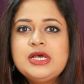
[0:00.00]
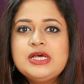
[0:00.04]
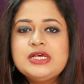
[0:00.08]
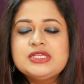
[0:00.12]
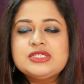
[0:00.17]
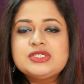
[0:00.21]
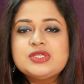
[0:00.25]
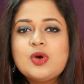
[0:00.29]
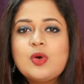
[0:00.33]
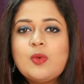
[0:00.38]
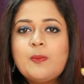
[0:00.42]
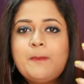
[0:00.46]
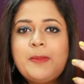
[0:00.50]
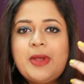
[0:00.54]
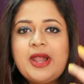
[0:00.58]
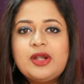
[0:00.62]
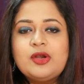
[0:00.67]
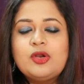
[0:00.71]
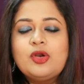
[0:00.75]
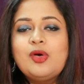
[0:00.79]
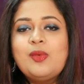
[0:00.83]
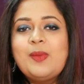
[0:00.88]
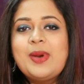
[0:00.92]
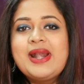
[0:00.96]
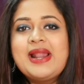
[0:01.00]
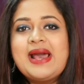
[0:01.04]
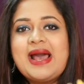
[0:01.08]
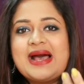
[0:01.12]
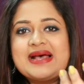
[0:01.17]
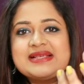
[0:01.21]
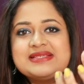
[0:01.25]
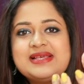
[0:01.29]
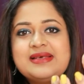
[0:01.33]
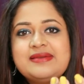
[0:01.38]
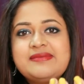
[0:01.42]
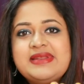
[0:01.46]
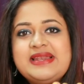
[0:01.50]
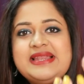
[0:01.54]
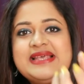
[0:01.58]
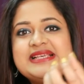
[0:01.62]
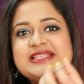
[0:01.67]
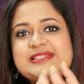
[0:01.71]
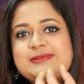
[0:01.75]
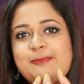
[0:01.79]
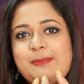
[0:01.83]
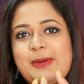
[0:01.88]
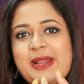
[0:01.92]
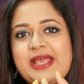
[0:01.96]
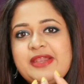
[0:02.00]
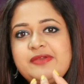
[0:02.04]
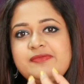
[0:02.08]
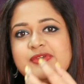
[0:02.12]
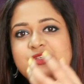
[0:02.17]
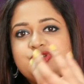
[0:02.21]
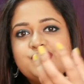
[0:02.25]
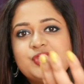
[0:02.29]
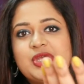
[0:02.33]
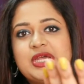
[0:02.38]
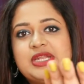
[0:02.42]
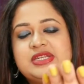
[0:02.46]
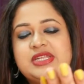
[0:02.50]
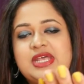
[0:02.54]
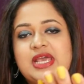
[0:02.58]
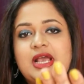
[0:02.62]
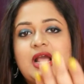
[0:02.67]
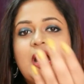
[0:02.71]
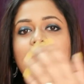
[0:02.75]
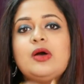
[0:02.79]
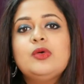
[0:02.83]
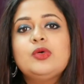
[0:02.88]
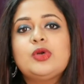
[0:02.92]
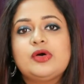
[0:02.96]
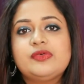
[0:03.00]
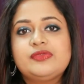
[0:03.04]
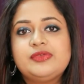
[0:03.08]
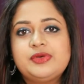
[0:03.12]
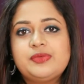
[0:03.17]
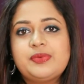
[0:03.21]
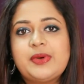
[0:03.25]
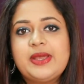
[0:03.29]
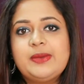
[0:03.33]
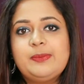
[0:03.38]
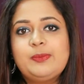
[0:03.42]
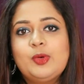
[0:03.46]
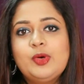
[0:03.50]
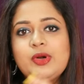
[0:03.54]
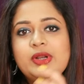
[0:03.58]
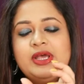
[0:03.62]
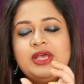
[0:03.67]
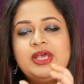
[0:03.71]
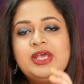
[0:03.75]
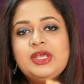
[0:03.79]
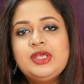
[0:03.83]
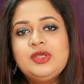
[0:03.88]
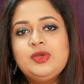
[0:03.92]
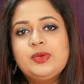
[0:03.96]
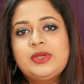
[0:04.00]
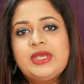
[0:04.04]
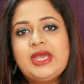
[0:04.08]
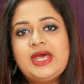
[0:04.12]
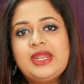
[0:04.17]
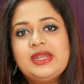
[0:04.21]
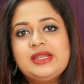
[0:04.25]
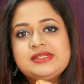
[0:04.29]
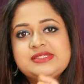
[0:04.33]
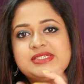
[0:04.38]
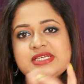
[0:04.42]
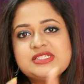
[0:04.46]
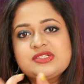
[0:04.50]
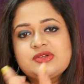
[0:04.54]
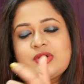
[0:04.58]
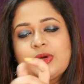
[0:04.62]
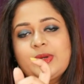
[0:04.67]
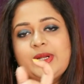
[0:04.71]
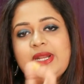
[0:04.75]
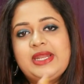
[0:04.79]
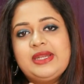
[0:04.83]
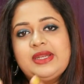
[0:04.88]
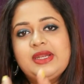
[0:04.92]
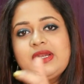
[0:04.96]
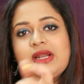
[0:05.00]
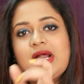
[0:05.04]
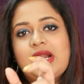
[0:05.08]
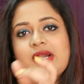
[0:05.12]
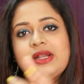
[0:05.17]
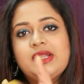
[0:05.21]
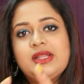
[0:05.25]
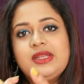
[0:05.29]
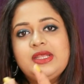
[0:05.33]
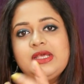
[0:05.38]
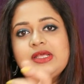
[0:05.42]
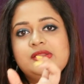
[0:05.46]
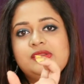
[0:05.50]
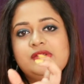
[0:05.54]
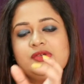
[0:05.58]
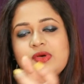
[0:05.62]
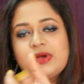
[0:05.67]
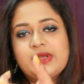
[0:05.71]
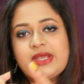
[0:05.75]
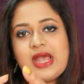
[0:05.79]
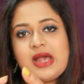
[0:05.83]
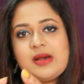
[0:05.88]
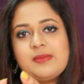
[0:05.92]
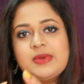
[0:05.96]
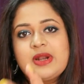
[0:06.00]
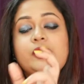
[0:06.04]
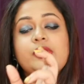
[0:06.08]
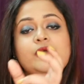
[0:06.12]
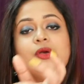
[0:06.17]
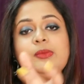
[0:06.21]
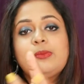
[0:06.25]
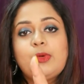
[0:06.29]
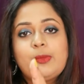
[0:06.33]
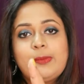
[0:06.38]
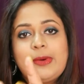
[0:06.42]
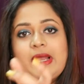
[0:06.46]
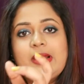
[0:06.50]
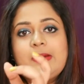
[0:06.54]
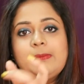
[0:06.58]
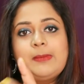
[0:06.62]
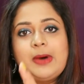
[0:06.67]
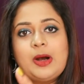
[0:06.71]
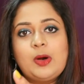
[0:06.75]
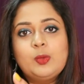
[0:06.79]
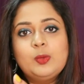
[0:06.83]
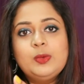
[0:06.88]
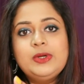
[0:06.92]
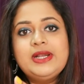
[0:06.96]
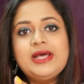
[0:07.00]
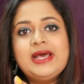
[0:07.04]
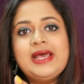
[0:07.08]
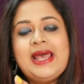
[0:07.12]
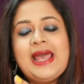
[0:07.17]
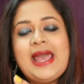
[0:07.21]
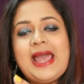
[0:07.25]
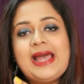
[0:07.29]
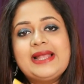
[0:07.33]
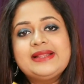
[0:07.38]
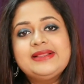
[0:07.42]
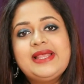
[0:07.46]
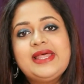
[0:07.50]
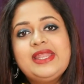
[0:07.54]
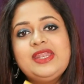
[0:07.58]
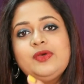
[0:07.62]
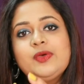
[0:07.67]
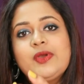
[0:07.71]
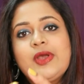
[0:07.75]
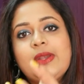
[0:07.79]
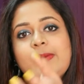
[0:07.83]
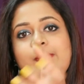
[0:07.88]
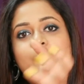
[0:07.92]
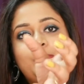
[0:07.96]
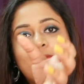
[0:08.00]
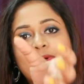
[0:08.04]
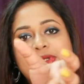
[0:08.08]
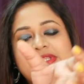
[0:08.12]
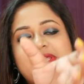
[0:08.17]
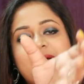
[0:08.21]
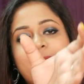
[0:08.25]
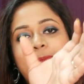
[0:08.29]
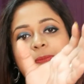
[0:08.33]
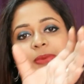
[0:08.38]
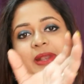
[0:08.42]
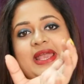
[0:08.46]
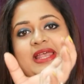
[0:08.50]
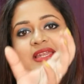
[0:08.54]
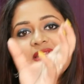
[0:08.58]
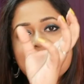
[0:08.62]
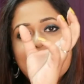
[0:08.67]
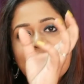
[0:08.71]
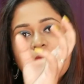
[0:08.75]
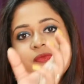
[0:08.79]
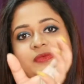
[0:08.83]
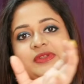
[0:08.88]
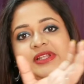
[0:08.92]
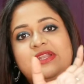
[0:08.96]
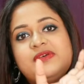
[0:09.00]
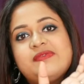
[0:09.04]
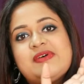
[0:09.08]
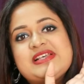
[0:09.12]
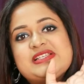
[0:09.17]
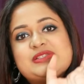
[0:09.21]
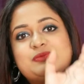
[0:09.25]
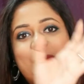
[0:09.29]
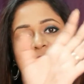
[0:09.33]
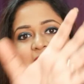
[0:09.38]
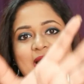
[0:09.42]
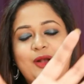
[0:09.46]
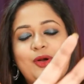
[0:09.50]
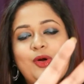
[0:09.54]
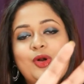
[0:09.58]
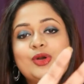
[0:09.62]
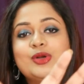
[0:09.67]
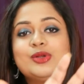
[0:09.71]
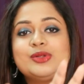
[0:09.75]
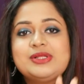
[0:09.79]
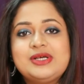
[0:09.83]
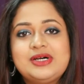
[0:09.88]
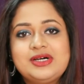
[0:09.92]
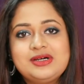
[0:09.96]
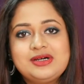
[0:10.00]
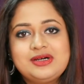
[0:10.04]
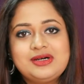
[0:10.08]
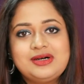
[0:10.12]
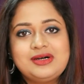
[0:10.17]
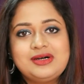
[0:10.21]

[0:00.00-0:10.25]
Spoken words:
So Bendro one has a release plate which you can take out of the tripod. You can just rotate it underneath your camera or your mobile mount, and then you can put the plate along with the device back onto the